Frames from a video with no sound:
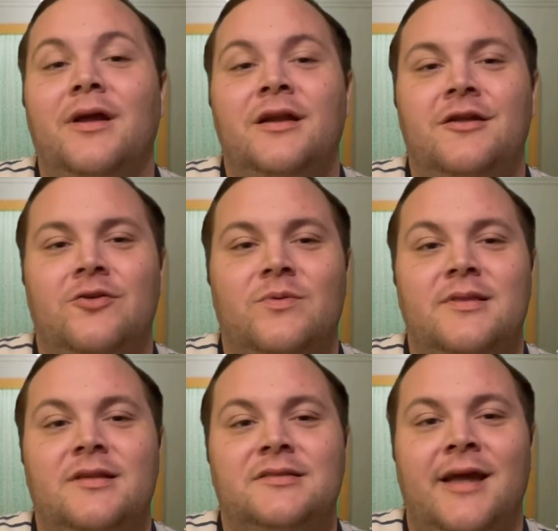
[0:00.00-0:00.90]
hitting you with
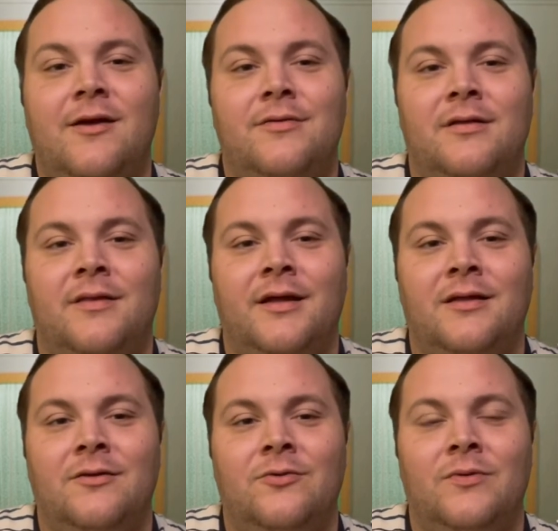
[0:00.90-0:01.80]
the scare that like
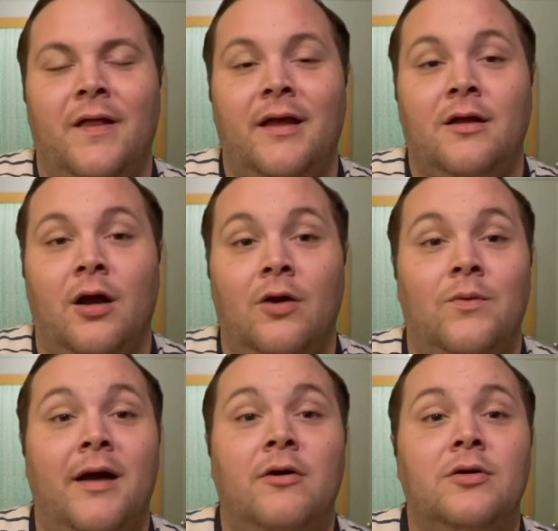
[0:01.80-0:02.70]
you're like, oh
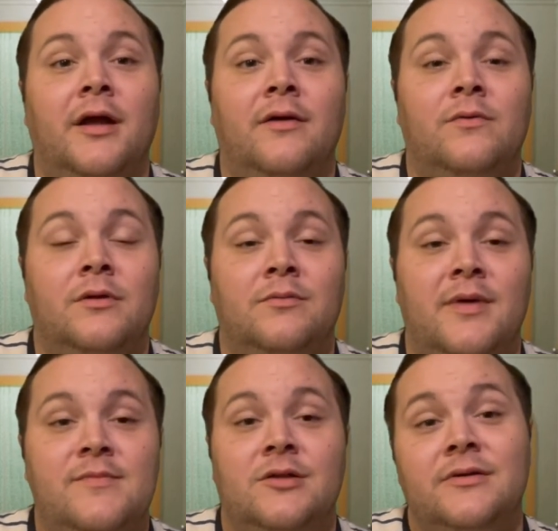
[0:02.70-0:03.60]
wow, okay, well
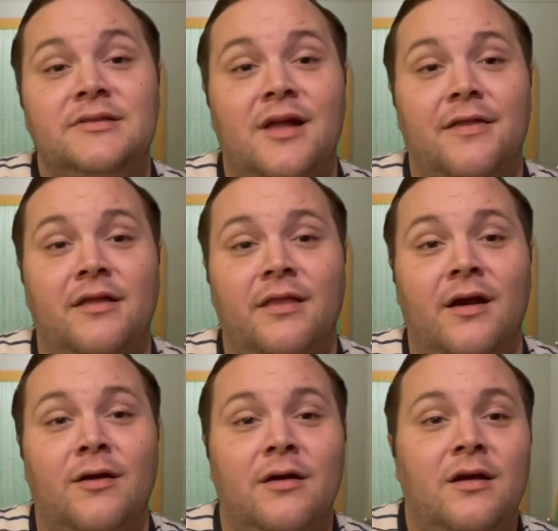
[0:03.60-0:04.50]
maybe there is nothing there.